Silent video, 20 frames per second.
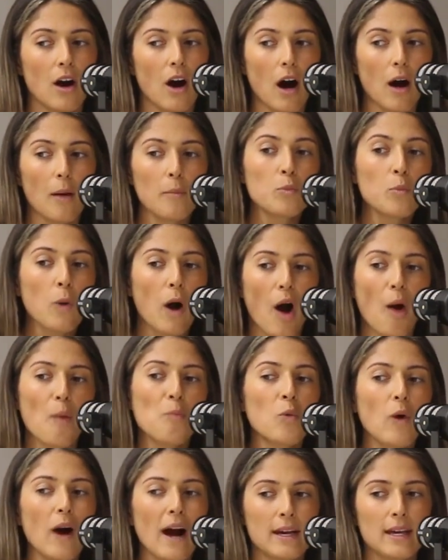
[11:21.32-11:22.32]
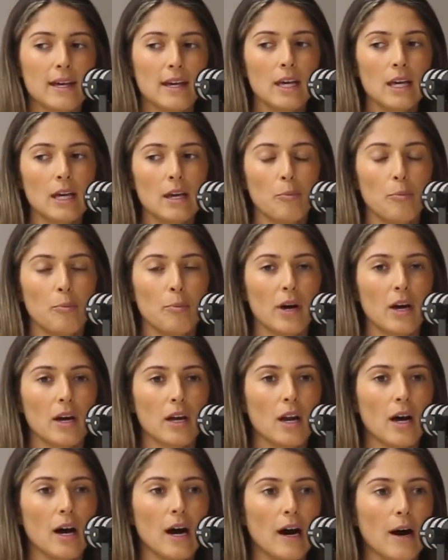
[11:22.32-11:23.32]
I'm wacky,
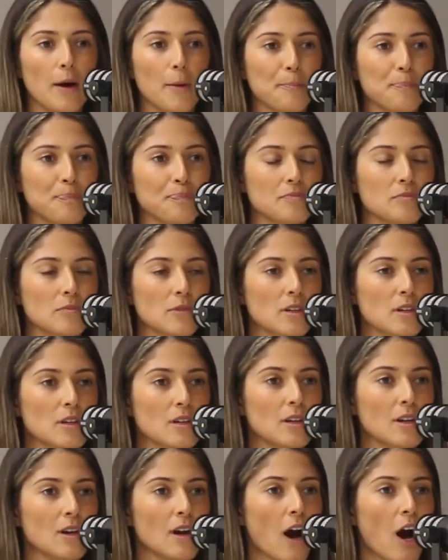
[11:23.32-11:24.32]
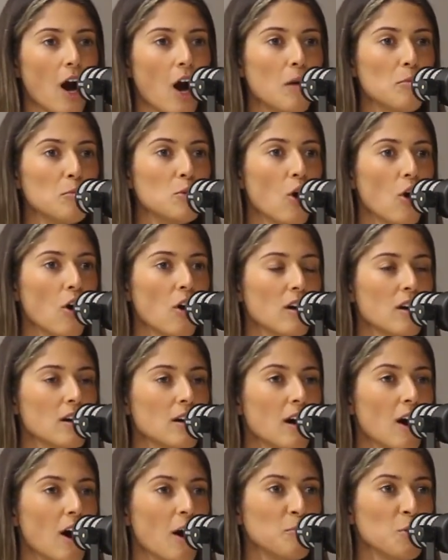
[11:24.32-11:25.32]
but I'm
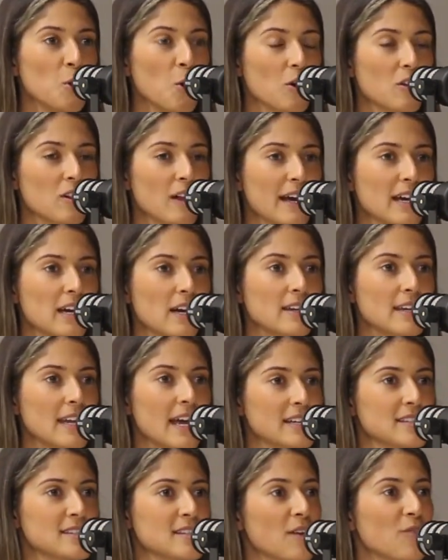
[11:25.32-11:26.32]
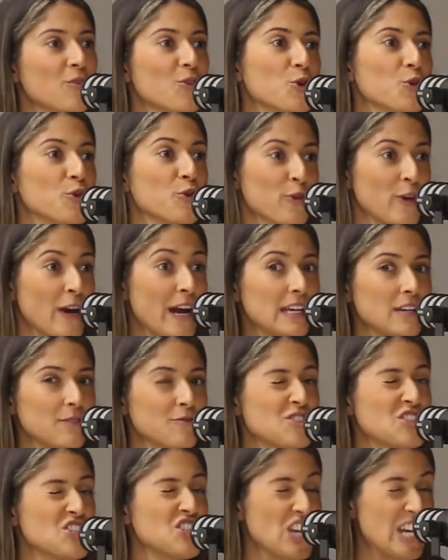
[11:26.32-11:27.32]
not like next level creative
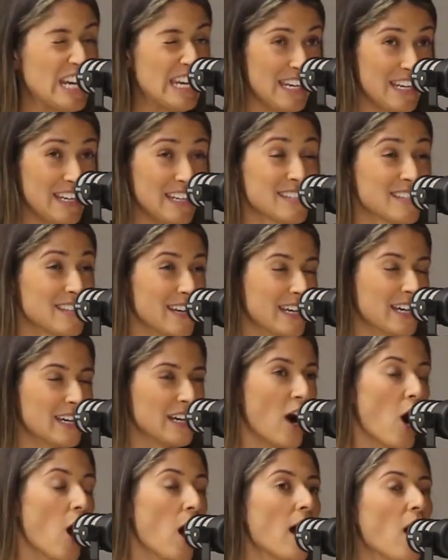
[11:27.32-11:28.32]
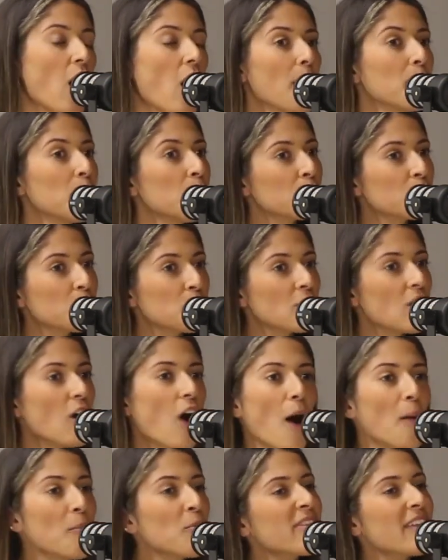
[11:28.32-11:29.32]
genius. Like I'm
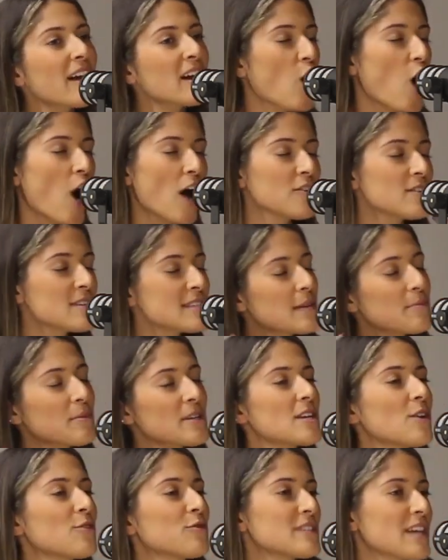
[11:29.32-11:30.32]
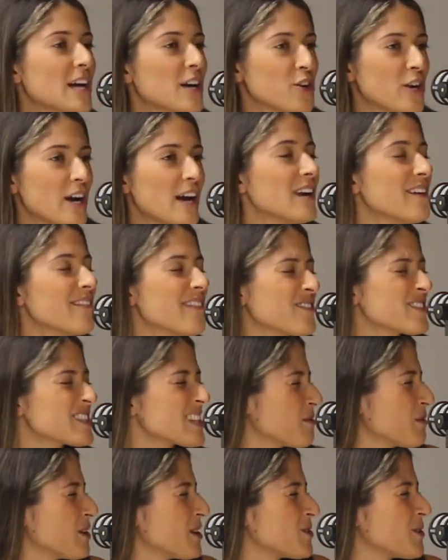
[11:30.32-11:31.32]
not that. I don't see myself as that creative. Everyone's
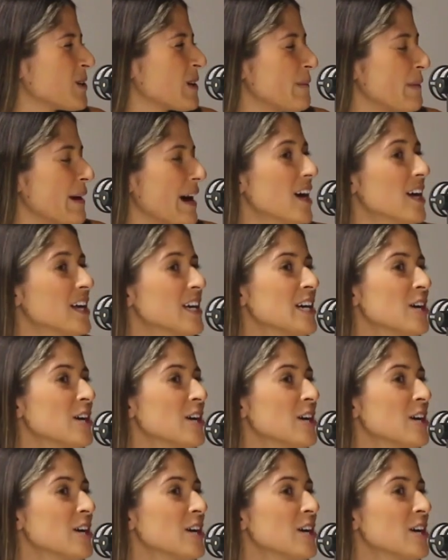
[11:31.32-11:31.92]
like, what are you talking about?